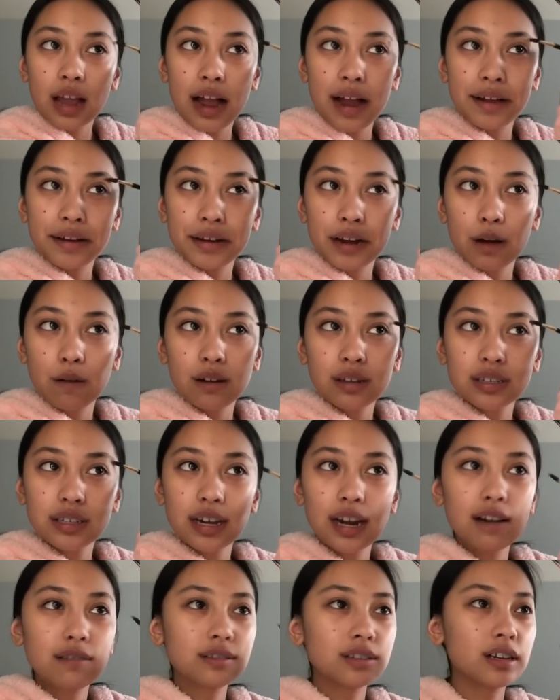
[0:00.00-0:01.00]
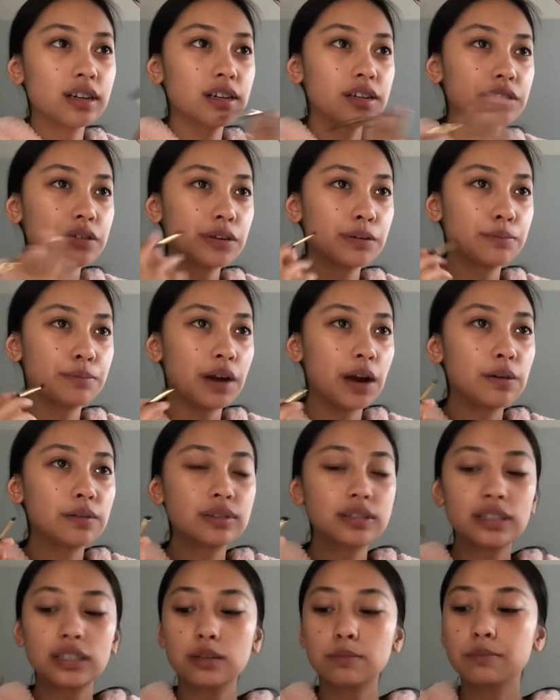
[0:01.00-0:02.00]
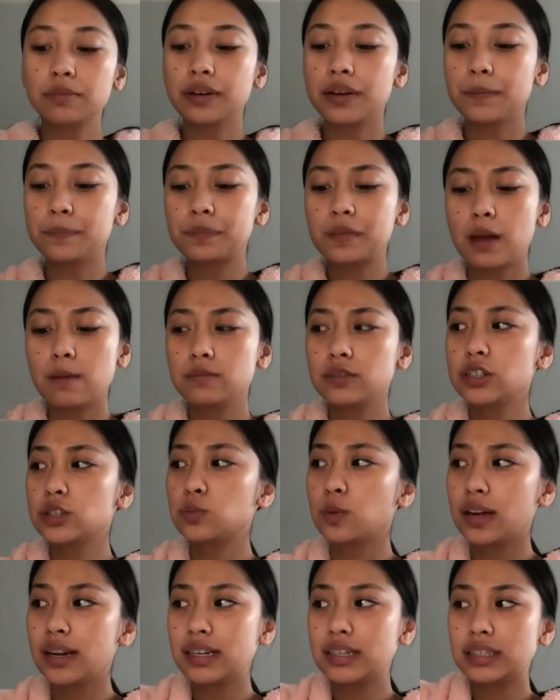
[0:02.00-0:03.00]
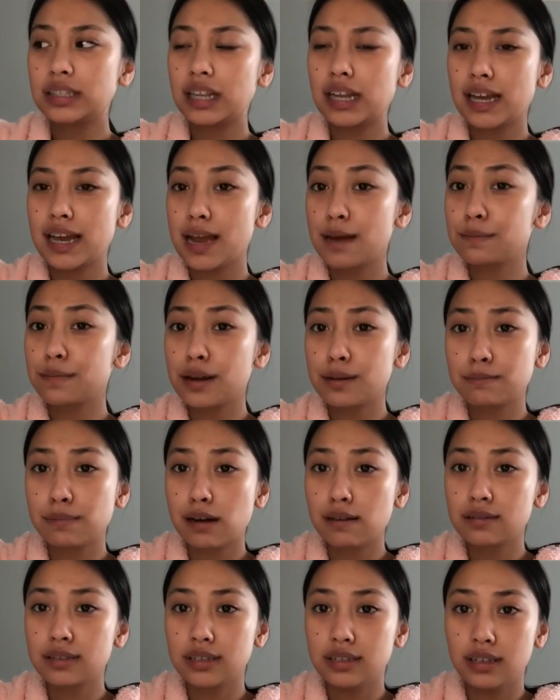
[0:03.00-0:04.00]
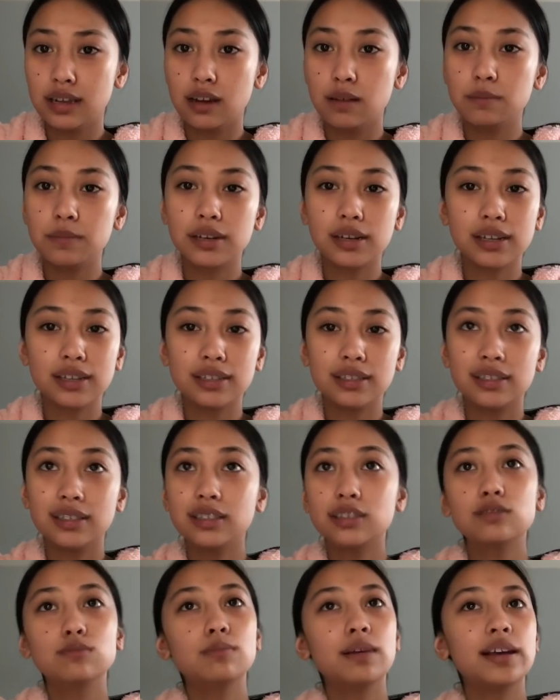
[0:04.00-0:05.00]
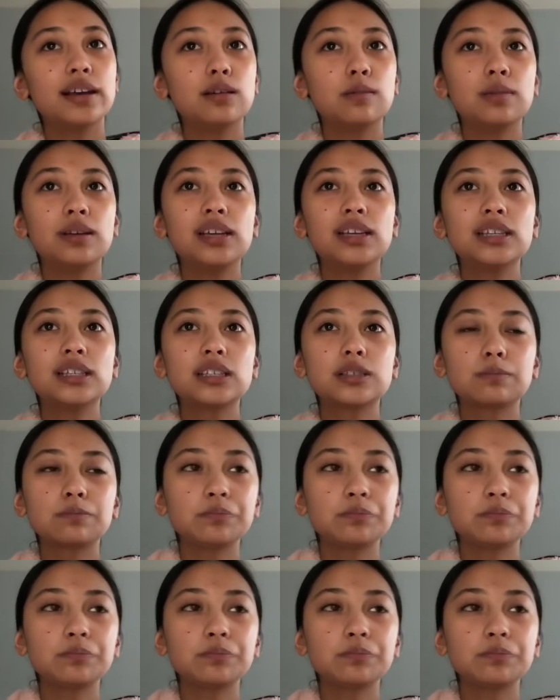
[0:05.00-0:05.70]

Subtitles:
I know I said I was gonna do a brow routine, but I'm just waiting until I get my brows done, because these babies